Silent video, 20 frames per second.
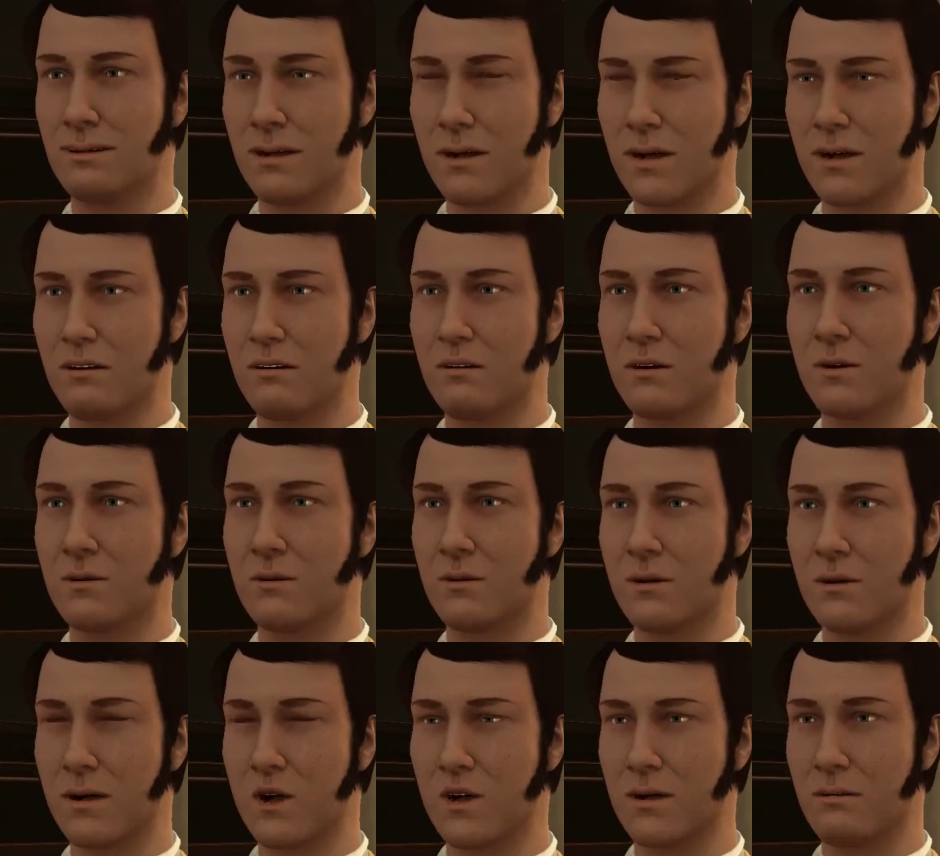At
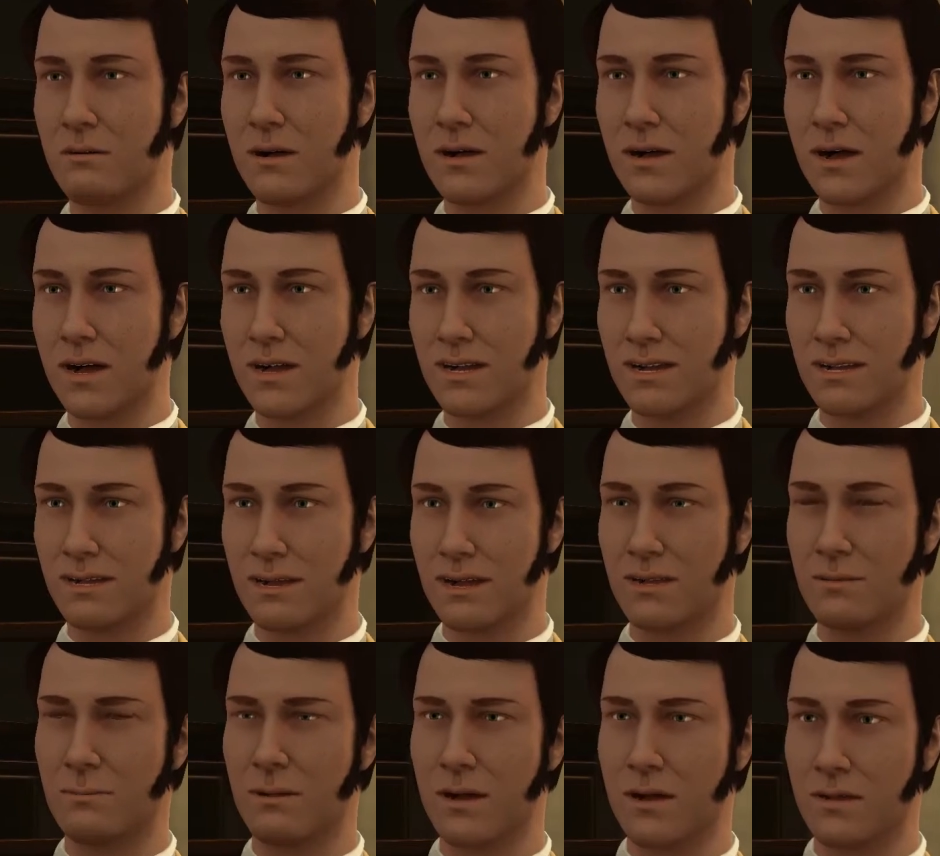first she was very nice
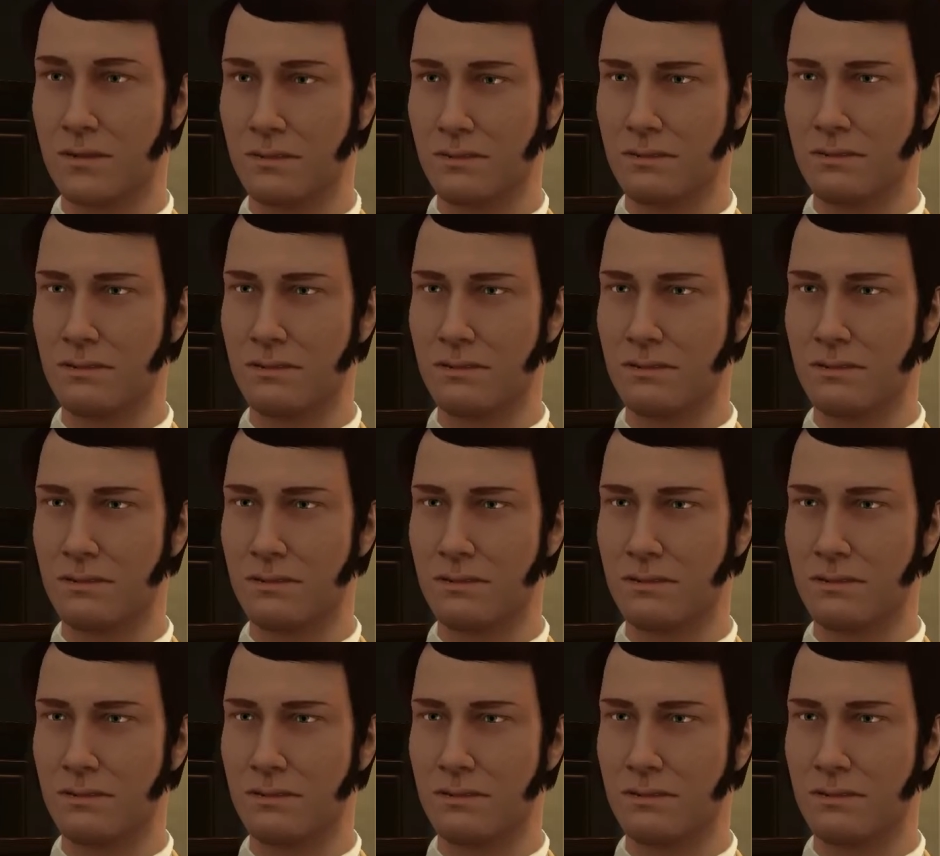to me.